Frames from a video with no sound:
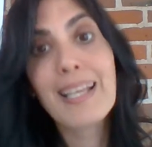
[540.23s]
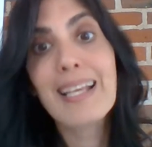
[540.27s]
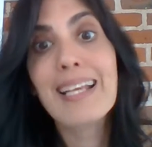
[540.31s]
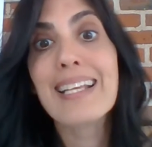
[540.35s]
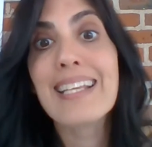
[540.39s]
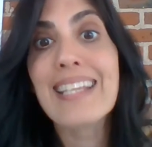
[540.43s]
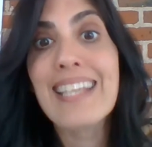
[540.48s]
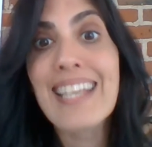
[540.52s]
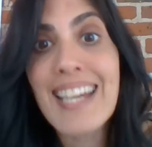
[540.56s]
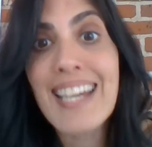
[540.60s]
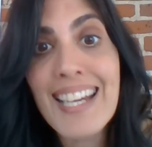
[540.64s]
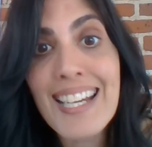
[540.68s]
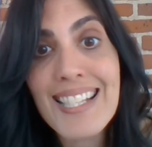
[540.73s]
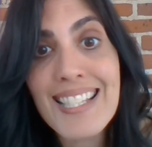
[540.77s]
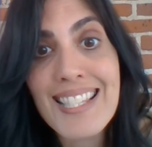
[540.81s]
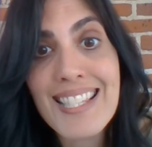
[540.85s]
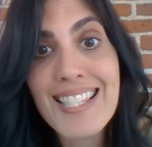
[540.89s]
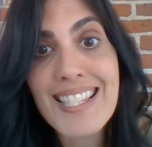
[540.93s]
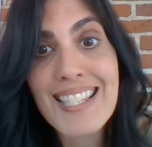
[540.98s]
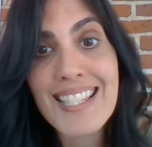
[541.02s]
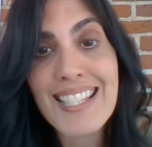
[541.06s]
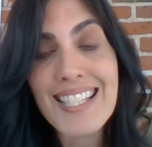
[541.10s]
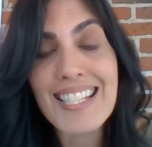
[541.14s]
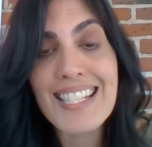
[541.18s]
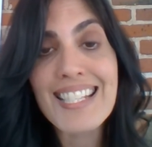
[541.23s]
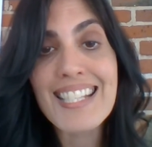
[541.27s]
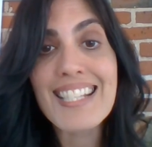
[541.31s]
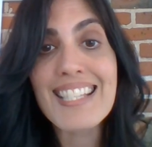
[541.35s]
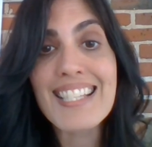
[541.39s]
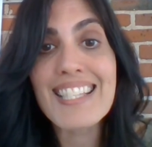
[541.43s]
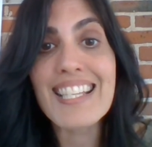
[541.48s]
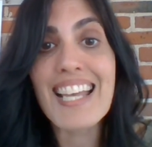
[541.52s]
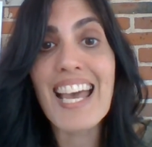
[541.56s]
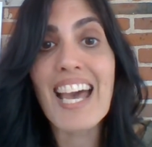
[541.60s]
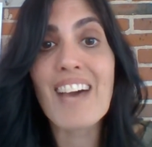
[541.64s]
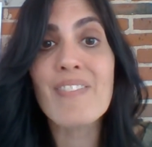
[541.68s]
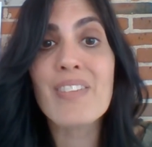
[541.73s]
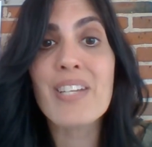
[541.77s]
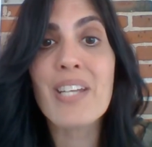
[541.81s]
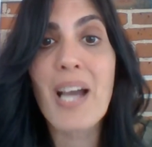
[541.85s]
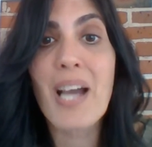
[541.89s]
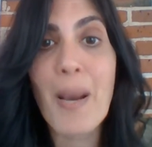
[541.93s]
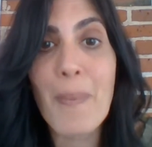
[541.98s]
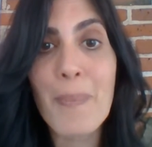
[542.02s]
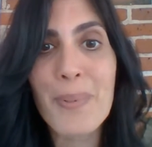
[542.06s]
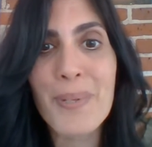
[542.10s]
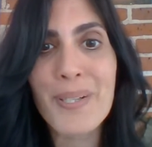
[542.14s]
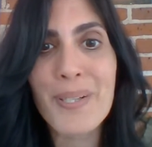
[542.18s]
Yes, it needs to have an
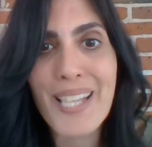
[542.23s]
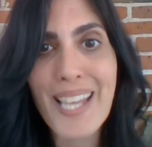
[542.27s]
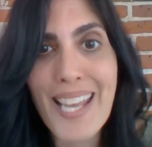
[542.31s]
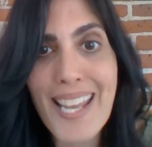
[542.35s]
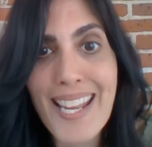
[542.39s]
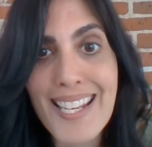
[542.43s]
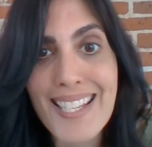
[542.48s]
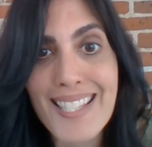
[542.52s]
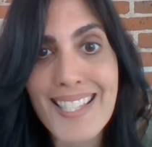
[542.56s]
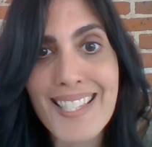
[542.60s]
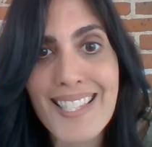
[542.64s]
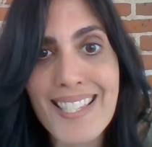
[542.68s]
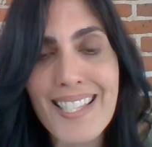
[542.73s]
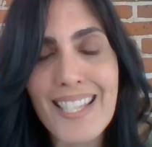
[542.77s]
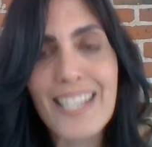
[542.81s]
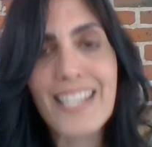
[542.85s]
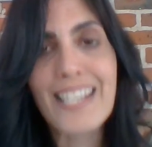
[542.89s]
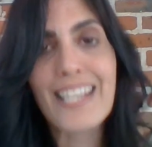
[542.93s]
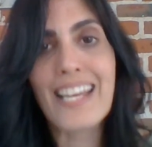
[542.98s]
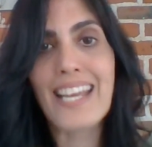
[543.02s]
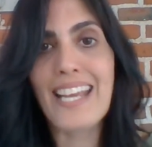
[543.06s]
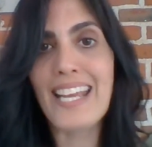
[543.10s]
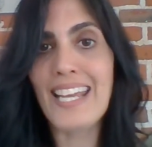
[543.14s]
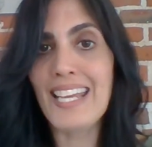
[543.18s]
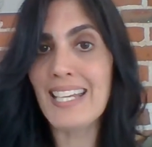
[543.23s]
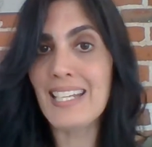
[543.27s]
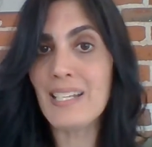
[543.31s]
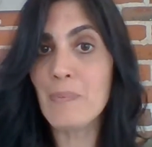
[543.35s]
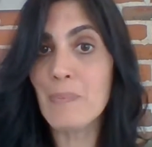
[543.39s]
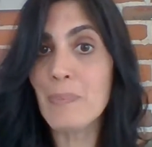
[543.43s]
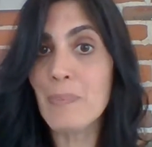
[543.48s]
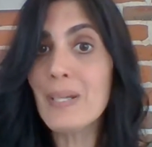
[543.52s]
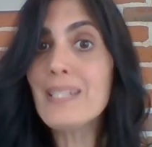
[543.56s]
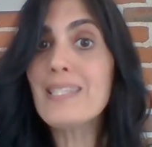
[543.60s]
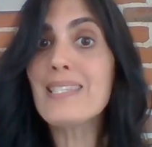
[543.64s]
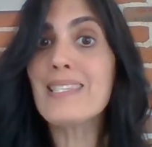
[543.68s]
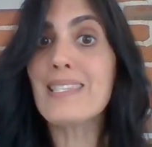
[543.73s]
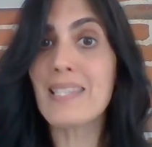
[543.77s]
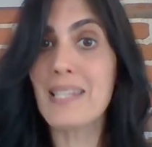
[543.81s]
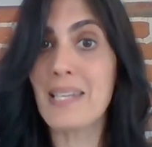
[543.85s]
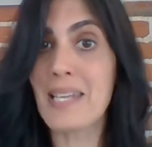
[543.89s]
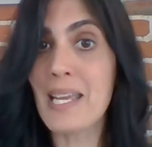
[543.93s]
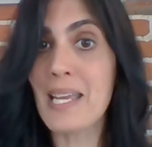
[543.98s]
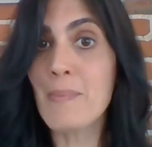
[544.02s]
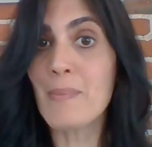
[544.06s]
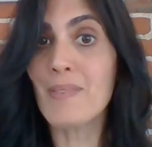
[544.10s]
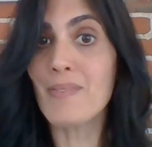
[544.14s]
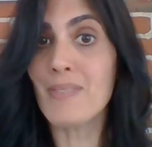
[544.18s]
uppercase. And Bud's the
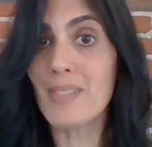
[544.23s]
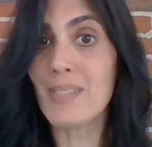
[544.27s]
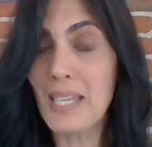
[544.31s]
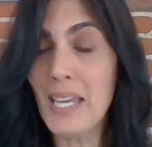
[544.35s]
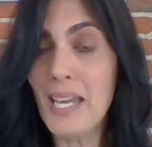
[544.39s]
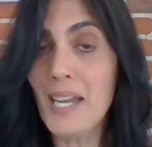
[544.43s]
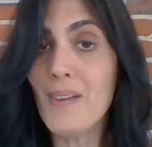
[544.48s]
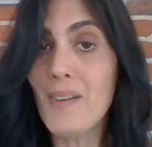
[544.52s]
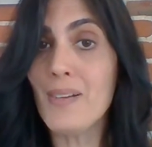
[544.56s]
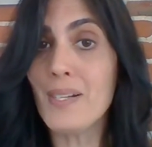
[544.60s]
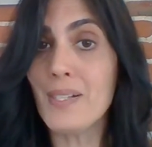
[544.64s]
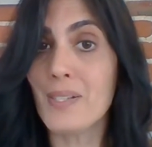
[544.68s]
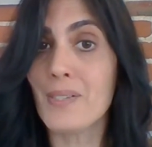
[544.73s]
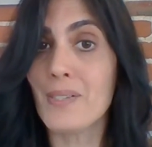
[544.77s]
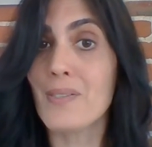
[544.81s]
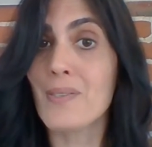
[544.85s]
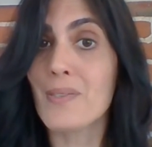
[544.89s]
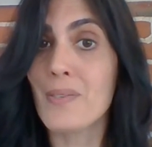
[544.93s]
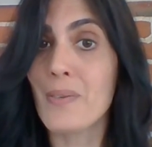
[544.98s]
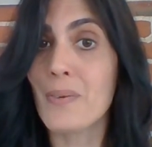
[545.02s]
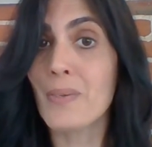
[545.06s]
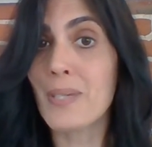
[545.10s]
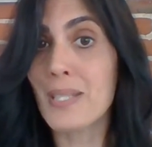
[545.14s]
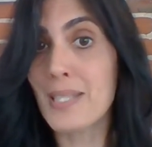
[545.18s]
name of the character, so it's